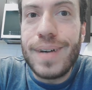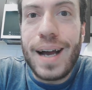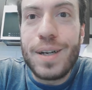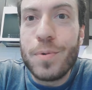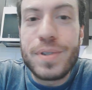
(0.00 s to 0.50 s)

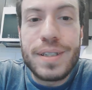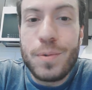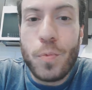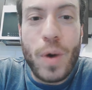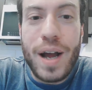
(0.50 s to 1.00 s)
I don't see
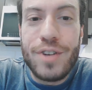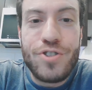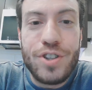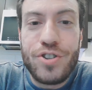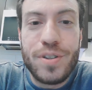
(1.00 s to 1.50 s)
why
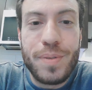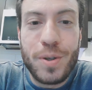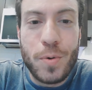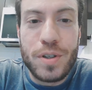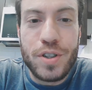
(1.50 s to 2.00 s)
she should be the
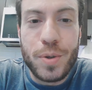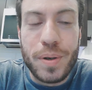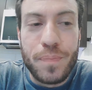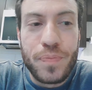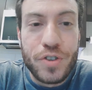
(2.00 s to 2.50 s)
one to do
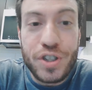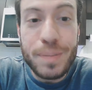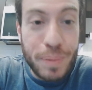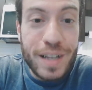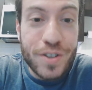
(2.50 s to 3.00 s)
it. She
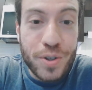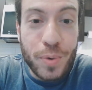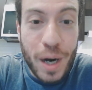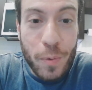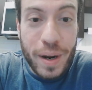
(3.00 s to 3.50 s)
played this the
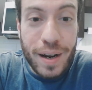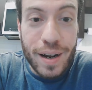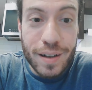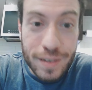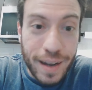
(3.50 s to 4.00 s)
right way,
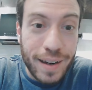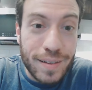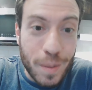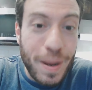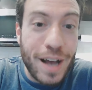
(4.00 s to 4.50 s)
unlike
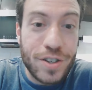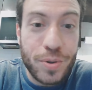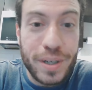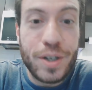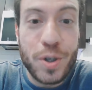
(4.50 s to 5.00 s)
the past
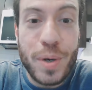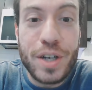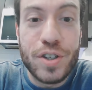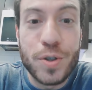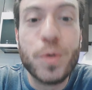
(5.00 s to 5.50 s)
three
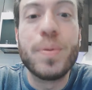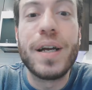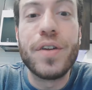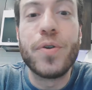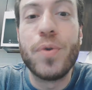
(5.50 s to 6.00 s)
HOHs who played
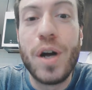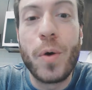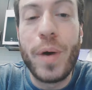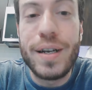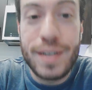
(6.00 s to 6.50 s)
it the wrong
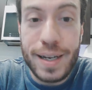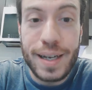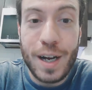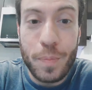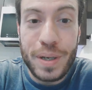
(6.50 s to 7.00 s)
way,
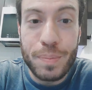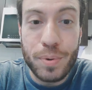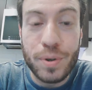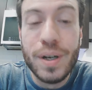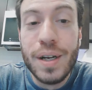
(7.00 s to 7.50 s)
taking out
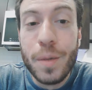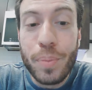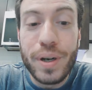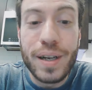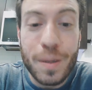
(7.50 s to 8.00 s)
people,
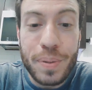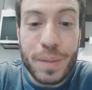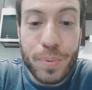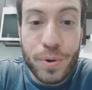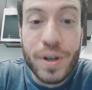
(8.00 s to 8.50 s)
putting up
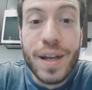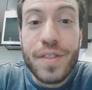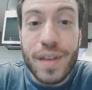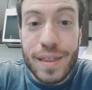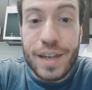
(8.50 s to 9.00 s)
people
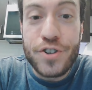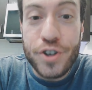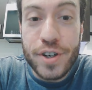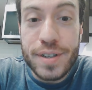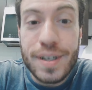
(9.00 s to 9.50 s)
that they
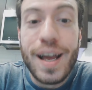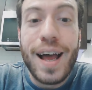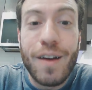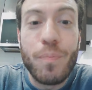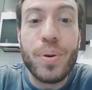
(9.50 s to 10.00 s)
shouldn't
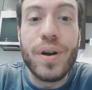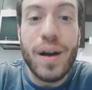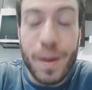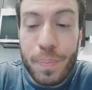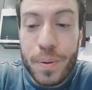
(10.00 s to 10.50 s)
have put
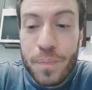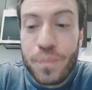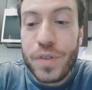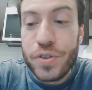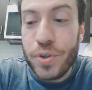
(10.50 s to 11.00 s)
up.
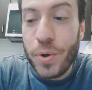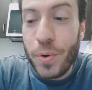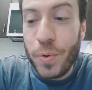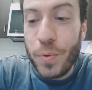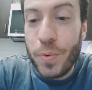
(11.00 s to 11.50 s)

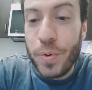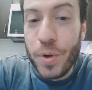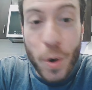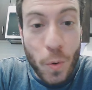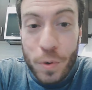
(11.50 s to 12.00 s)
So no,